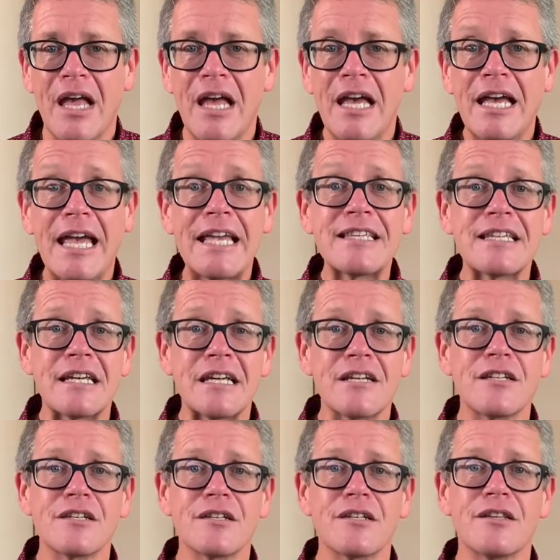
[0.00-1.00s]
Is
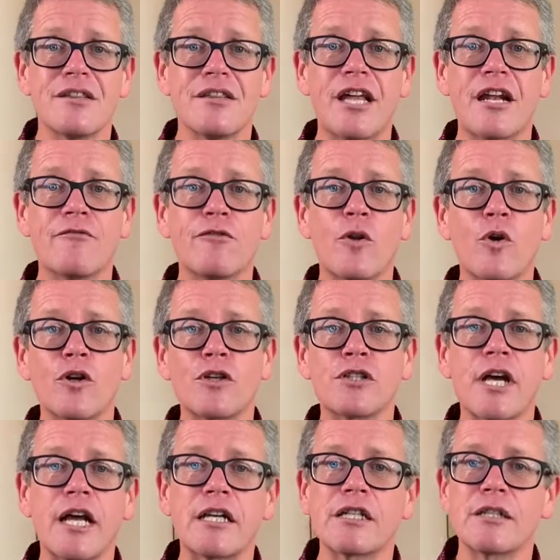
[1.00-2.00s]
it that I've looked
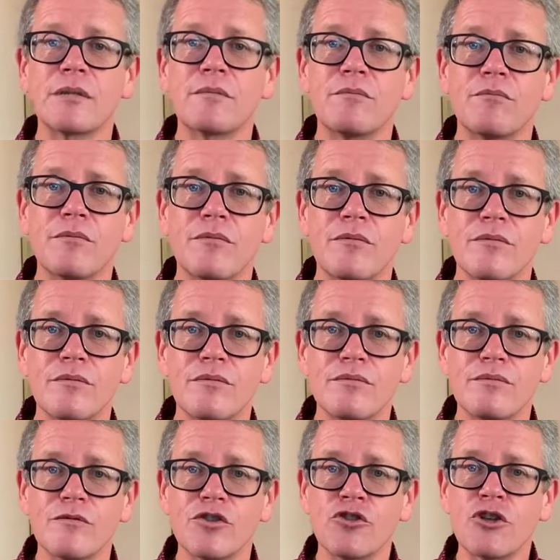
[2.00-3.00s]
at
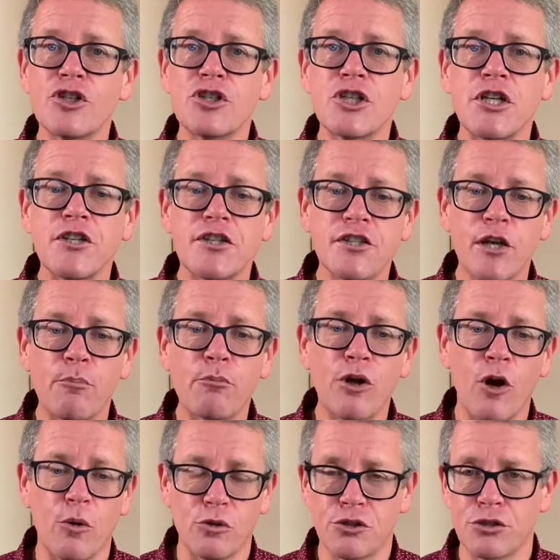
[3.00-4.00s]
Christian
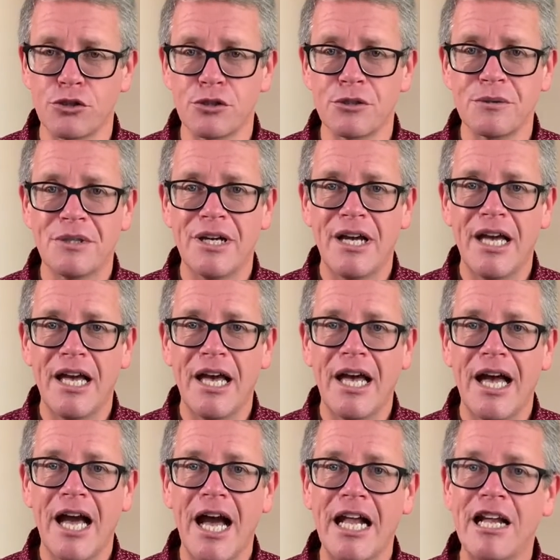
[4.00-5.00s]
subculture
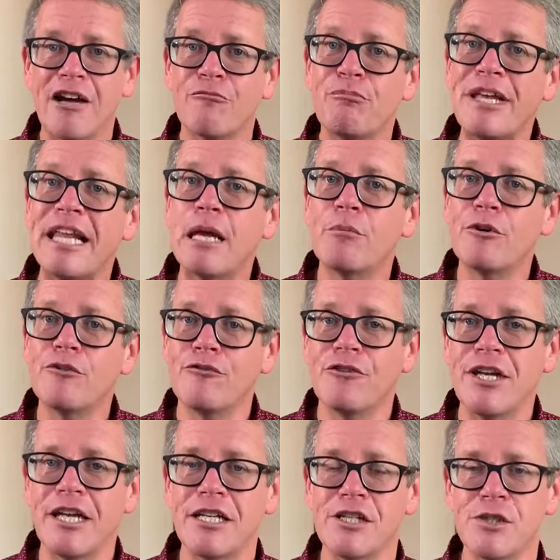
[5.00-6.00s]
and I've been able to
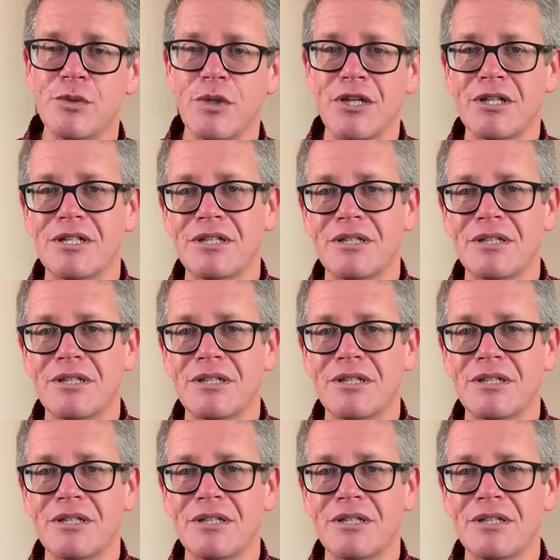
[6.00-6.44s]
fit into it?